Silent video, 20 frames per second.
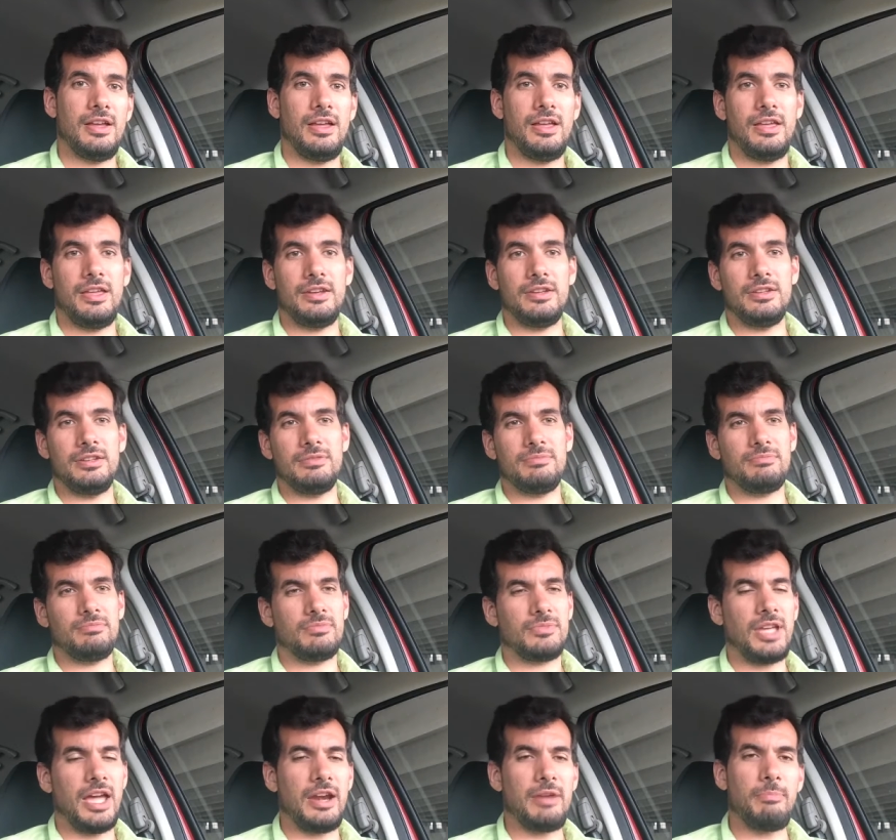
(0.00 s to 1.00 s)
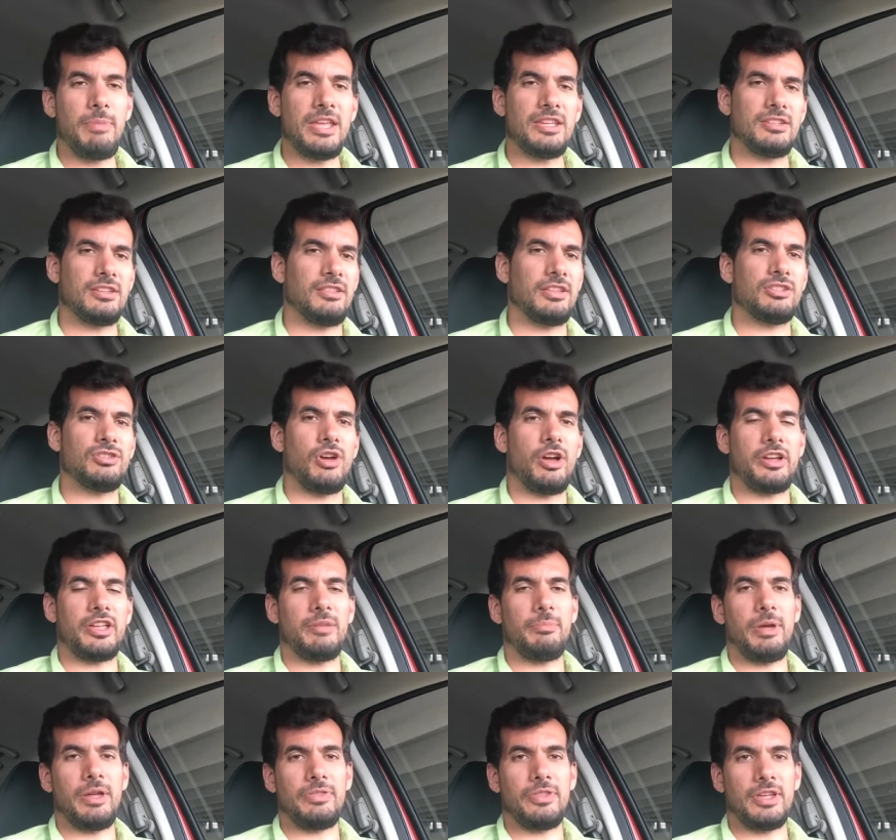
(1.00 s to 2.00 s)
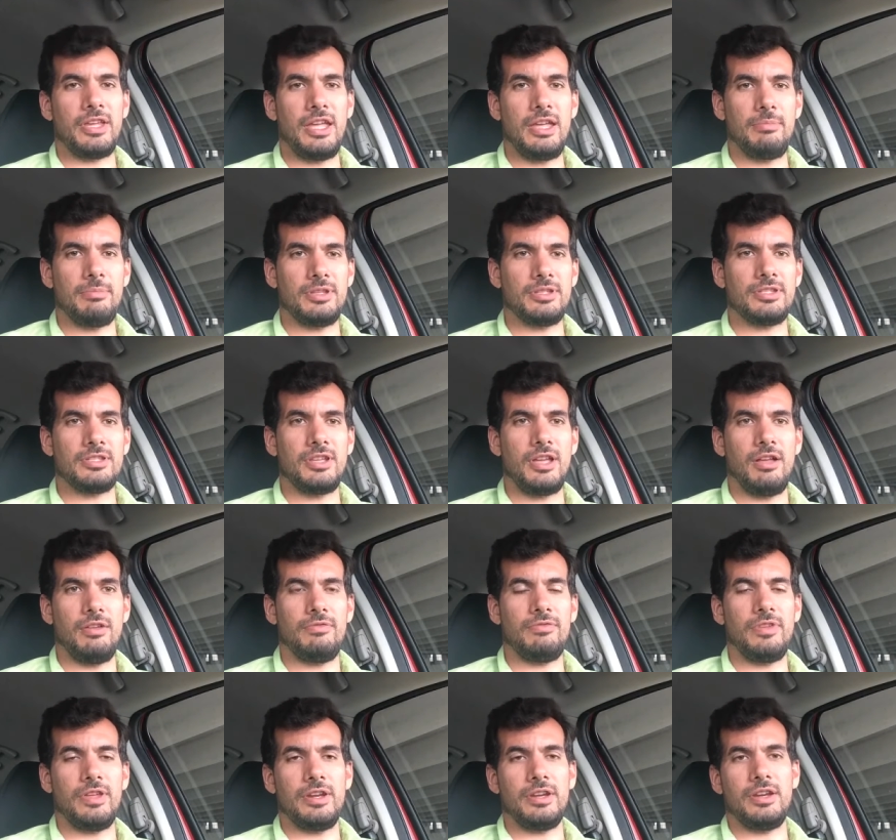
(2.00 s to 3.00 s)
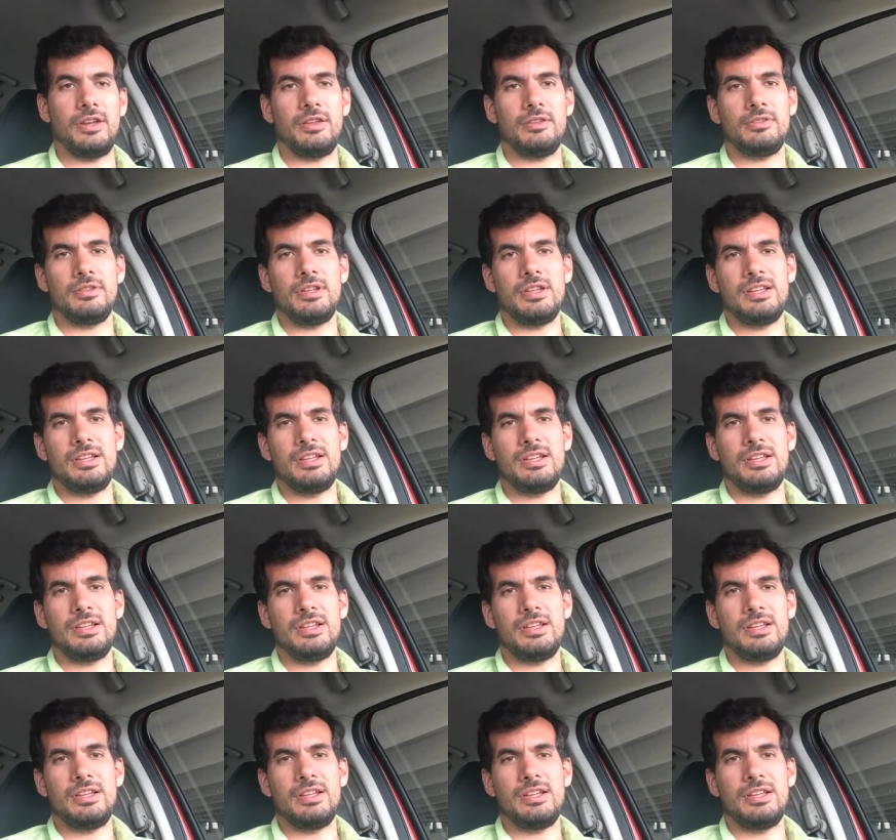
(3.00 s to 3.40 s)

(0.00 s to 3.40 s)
and kind of basically talking about the game itself. And